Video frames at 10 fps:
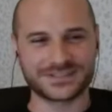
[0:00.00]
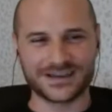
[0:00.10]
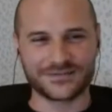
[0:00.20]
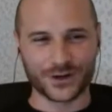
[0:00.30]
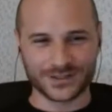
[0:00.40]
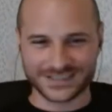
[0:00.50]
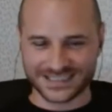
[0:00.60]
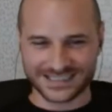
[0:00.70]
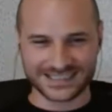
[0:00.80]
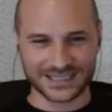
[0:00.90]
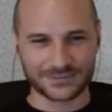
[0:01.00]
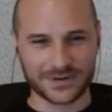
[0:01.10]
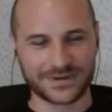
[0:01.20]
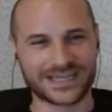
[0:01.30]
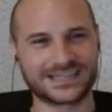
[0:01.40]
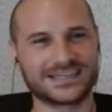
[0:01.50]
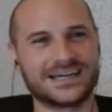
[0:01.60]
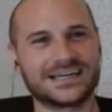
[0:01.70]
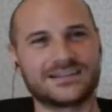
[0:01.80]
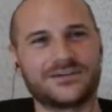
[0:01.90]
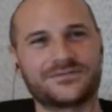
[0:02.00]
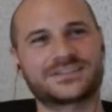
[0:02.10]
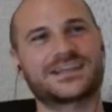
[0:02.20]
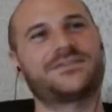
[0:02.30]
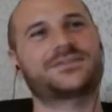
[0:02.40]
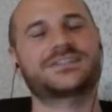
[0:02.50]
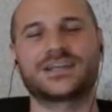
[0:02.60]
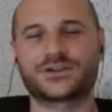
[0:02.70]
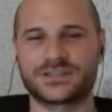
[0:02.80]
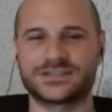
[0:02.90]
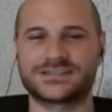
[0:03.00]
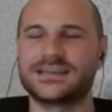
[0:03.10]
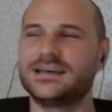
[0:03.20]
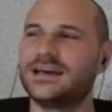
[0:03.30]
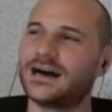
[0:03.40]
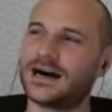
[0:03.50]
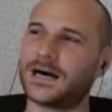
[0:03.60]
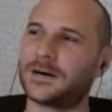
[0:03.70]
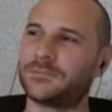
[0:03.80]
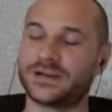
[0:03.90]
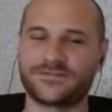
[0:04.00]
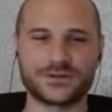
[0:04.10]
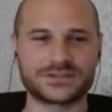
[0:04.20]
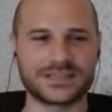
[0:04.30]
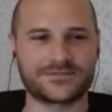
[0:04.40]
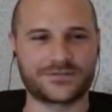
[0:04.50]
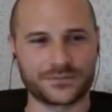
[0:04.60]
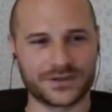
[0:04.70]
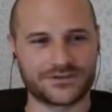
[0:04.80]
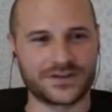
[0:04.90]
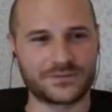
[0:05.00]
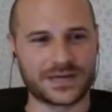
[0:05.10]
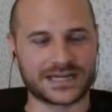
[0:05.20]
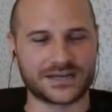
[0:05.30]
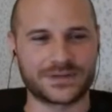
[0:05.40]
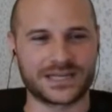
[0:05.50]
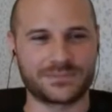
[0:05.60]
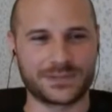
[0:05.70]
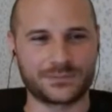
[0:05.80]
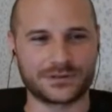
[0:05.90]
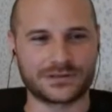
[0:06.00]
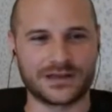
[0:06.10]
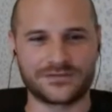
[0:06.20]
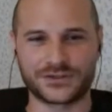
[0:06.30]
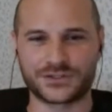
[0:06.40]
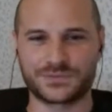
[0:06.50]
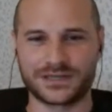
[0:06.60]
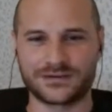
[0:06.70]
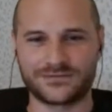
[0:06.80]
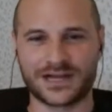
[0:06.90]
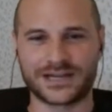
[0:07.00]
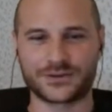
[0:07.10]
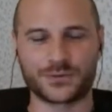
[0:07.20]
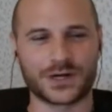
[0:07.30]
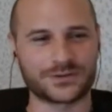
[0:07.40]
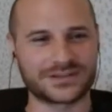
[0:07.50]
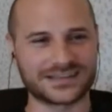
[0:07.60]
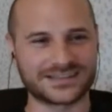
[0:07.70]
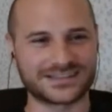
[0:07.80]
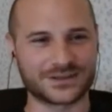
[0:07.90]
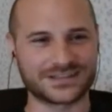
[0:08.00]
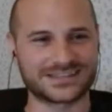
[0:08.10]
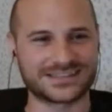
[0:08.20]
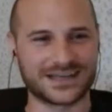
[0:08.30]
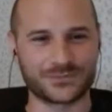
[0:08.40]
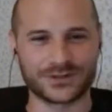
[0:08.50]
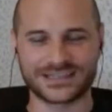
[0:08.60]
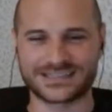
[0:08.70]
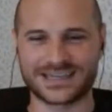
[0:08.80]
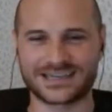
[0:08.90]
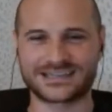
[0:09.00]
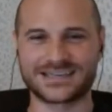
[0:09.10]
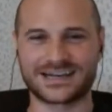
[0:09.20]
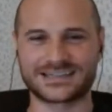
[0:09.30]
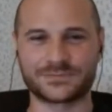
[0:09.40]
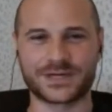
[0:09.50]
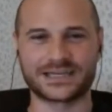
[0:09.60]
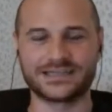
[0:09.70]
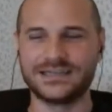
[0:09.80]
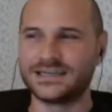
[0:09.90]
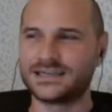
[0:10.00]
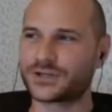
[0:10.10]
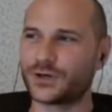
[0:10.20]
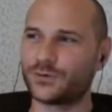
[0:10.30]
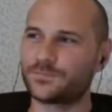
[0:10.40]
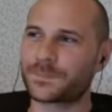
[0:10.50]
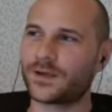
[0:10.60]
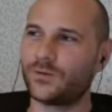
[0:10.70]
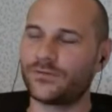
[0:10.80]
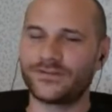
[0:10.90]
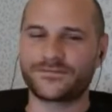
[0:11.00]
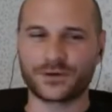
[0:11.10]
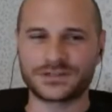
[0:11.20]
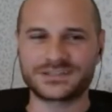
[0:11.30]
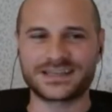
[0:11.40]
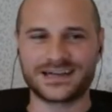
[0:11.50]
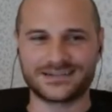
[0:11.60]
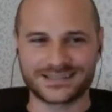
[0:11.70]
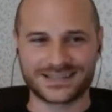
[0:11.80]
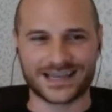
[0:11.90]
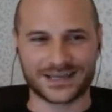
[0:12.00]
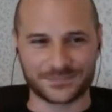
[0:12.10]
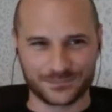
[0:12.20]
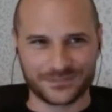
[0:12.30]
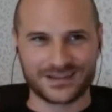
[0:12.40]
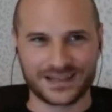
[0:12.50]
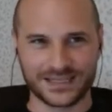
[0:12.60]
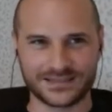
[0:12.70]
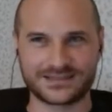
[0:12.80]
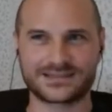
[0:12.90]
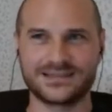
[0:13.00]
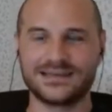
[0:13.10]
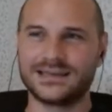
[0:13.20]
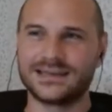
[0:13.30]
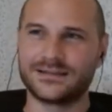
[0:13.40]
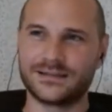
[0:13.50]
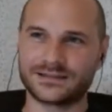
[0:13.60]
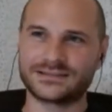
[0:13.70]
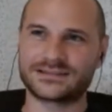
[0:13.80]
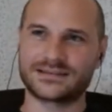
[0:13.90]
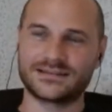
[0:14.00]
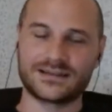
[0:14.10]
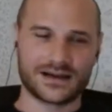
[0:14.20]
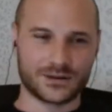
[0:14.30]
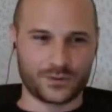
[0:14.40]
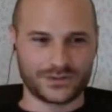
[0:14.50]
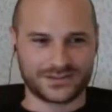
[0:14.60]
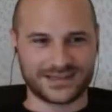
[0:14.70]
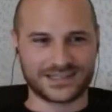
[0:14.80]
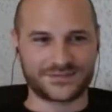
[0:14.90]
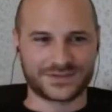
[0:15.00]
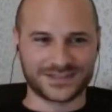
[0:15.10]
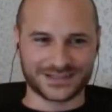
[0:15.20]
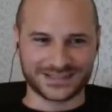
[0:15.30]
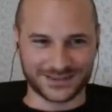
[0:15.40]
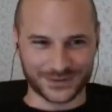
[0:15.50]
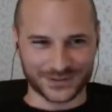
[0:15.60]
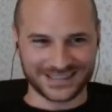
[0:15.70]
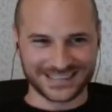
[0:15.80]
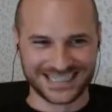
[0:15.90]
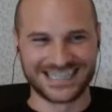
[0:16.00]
off, always good to see you, my man. I love these conversations. And it feels like from the feedback I'm getting, people are loving just being a fly on the wall with these. So I'm really excited to talk to you about it. So the first thing I'll say is this is not a one-size-fits-all solution.